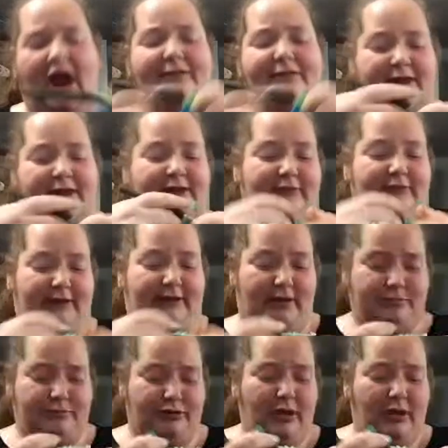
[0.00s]
at it like
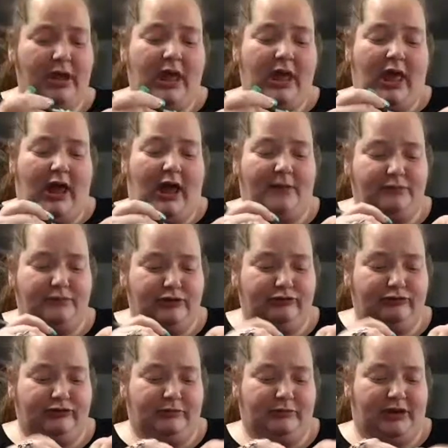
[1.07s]
I'm using
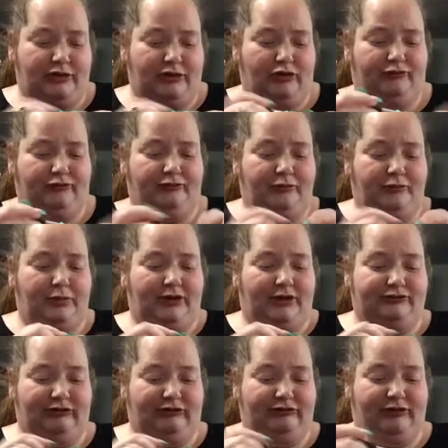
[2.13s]
my yarn for
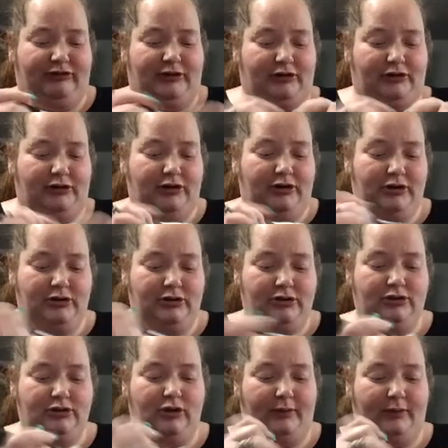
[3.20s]
projects that are
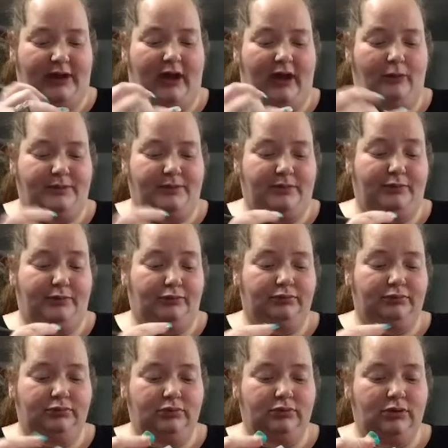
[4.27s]
going to help people.
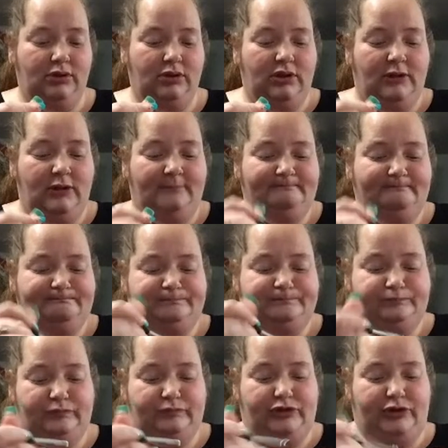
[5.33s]

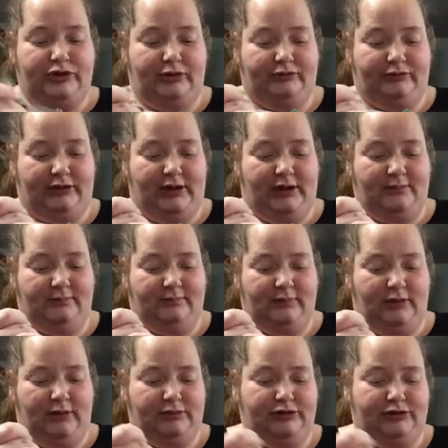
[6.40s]
You know, that I'm
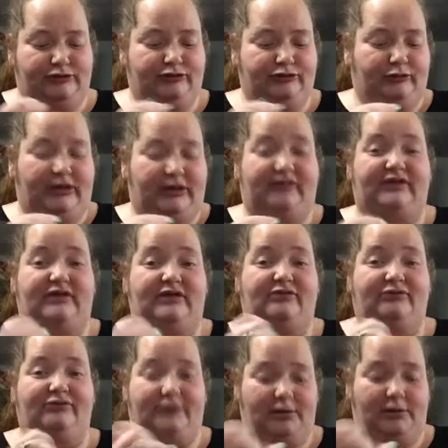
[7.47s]
going to donate these, and
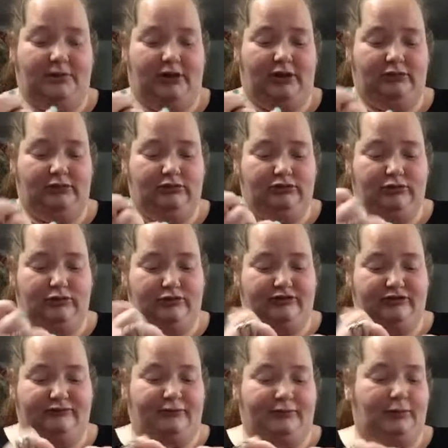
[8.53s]
I'm not doing this
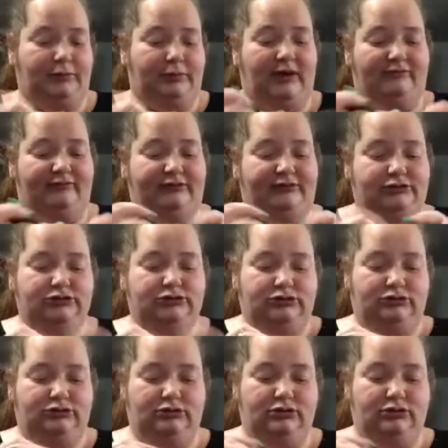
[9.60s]
for a profit,
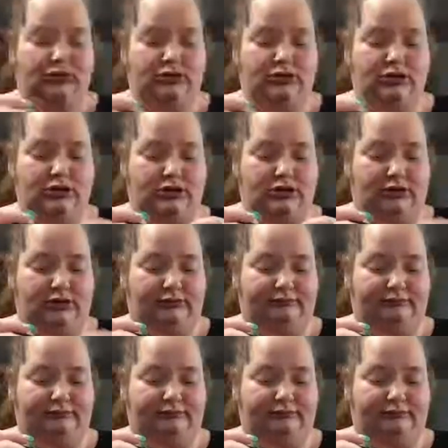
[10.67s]
you know.